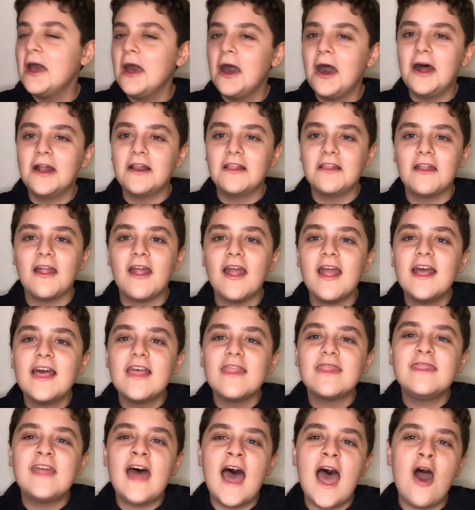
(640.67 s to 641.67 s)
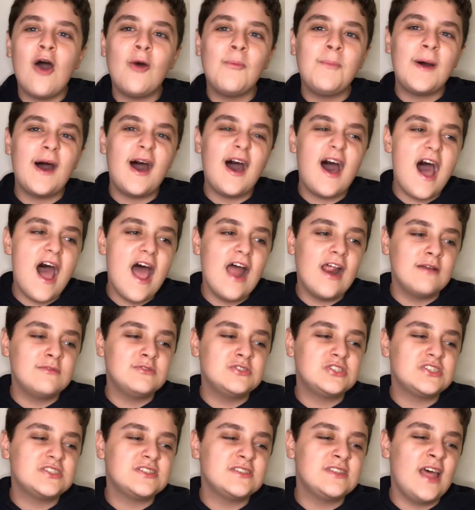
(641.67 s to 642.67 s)
I don't know. That whole part, I
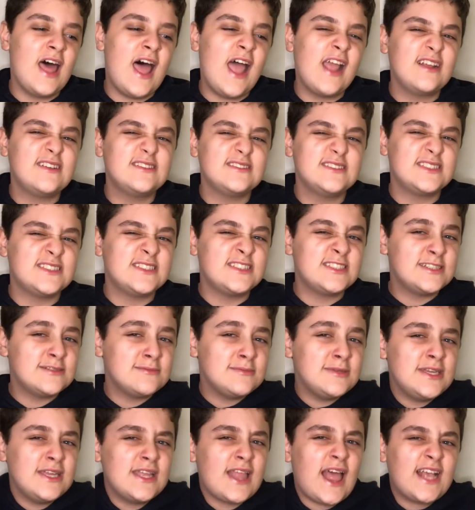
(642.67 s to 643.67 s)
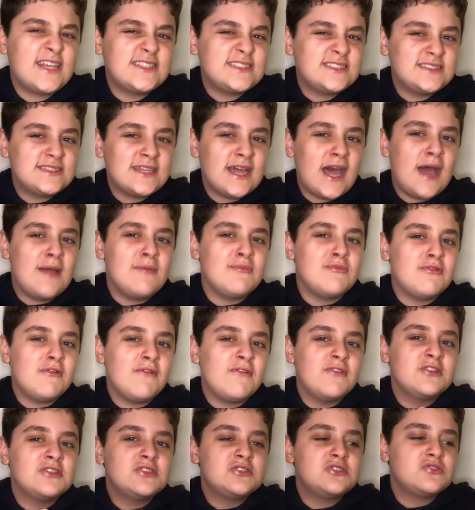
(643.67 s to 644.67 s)
was just like, can we like start
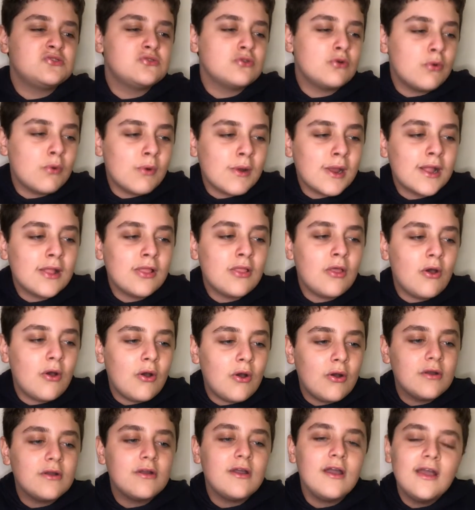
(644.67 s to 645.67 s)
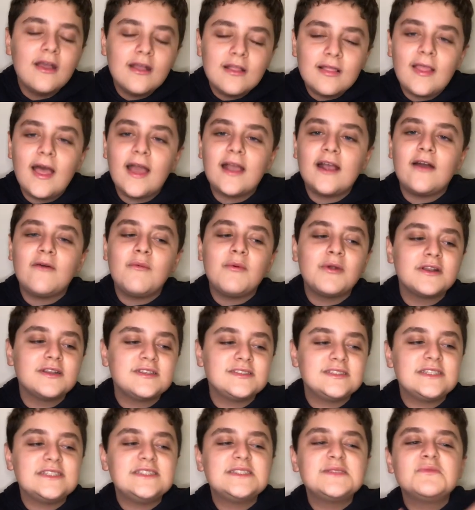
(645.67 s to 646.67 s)
moving the story along? Like, I wanted to
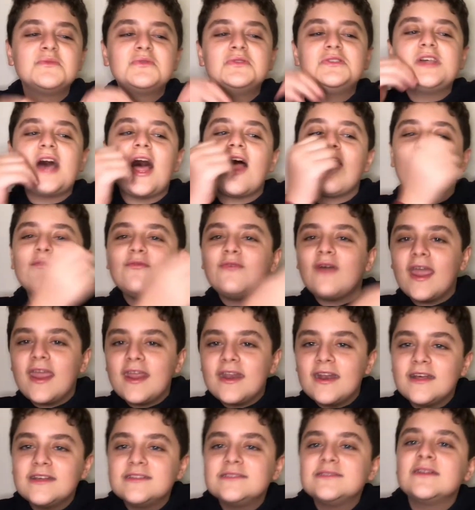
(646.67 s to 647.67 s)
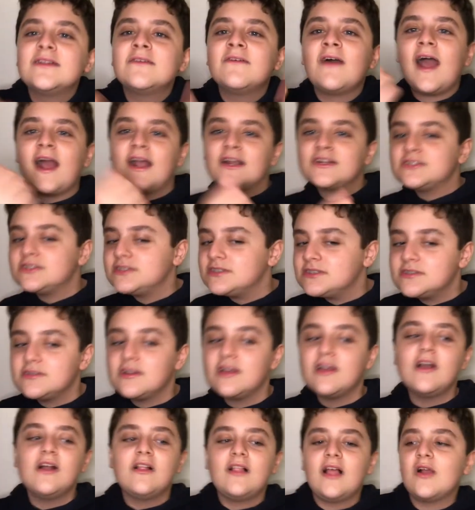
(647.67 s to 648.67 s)
see some more Darth Vader sort of action.
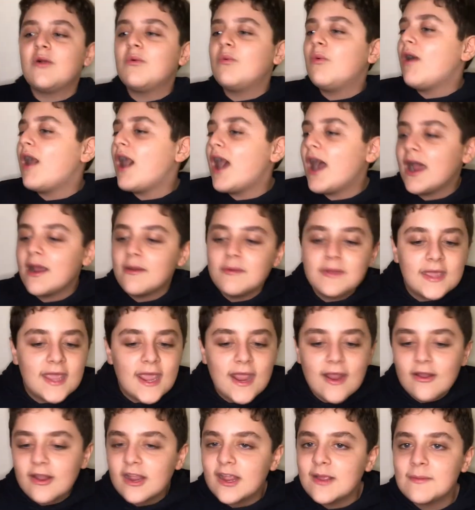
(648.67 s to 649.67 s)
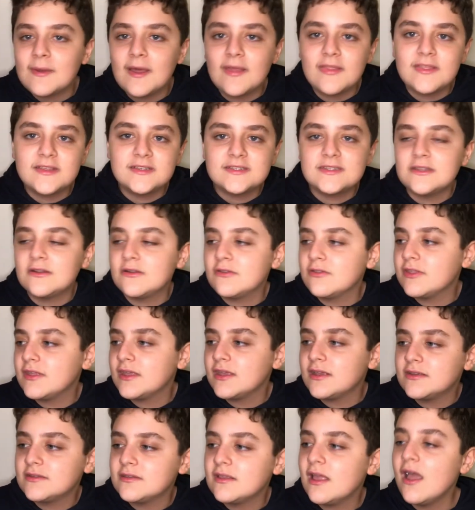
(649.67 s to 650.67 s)
Like, why are we caring about these little
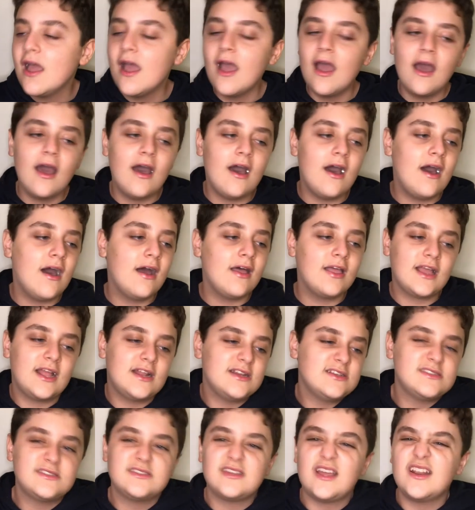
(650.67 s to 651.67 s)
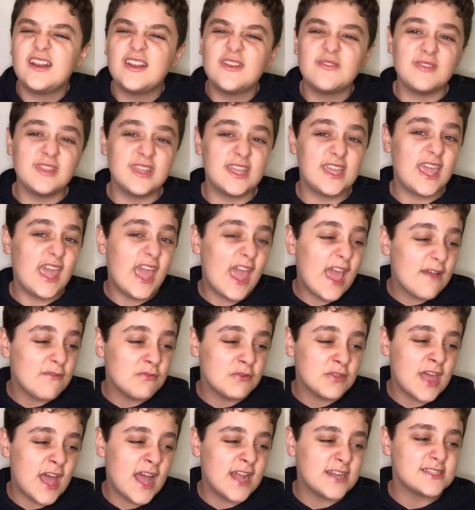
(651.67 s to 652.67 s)
things? Uh, like, I just, I didn't really care
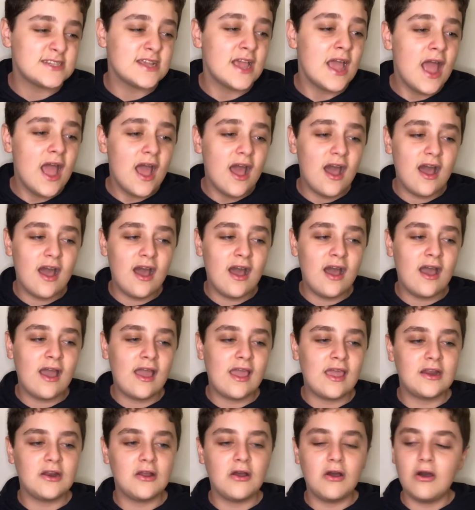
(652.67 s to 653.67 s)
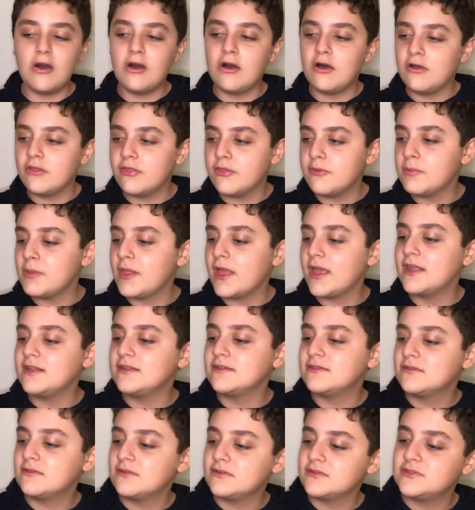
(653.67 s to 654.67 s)
for that. Uh, and oh, the
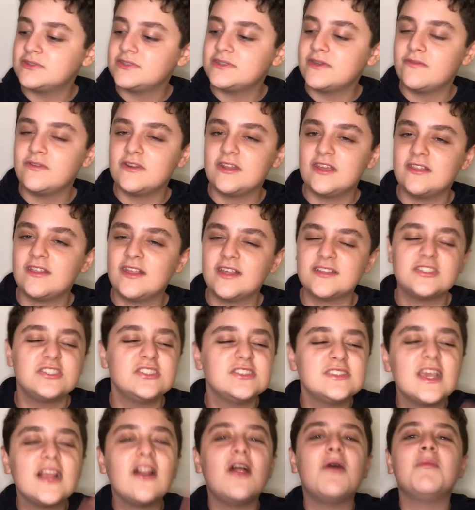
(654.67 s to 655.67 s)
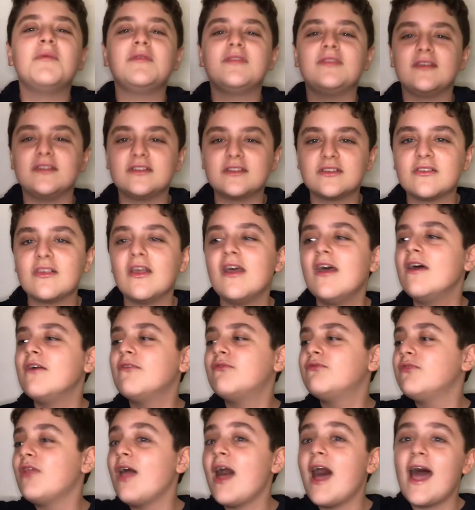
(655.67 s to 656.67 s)
planes cost seven, Just get on with it. Just
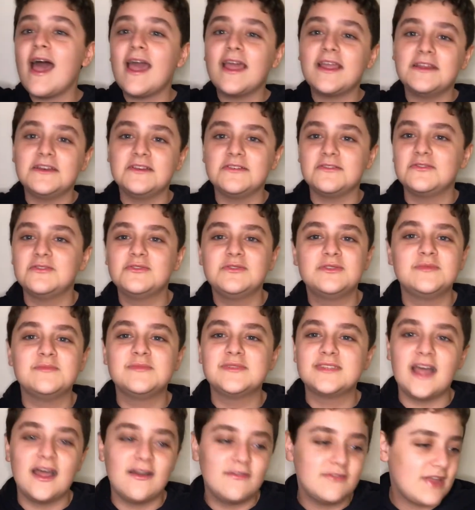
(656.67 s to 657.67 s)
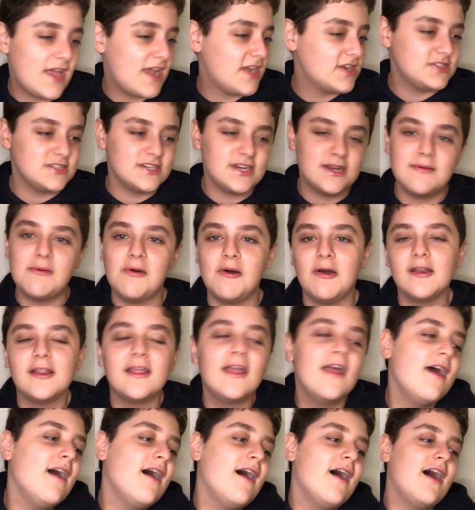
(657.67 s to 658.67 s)
fly and do some stuff. Action, come on.
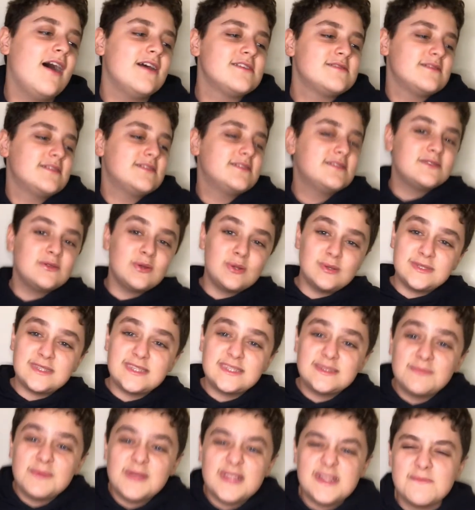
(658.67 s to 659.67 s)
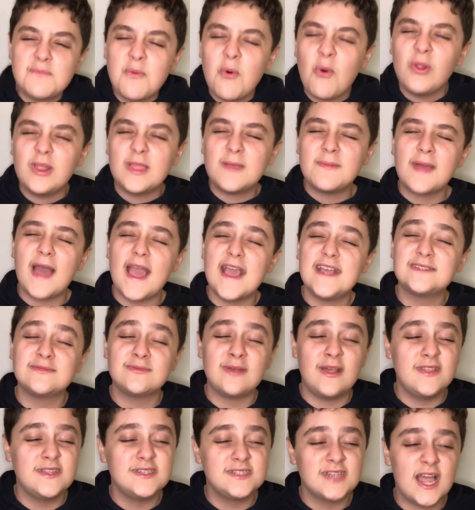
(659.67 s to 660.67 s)
Uh, so I just thought it was a bit poorly paced
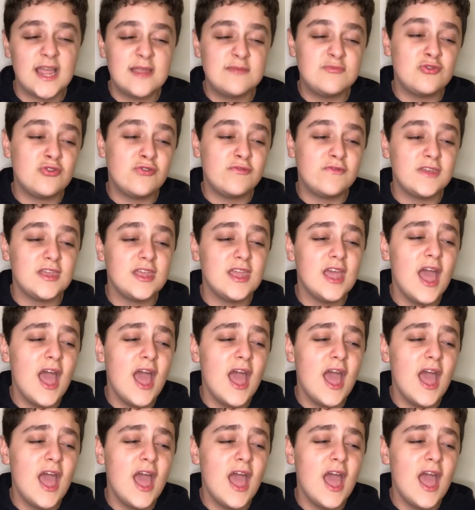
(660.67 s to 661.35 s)
for the entire movie.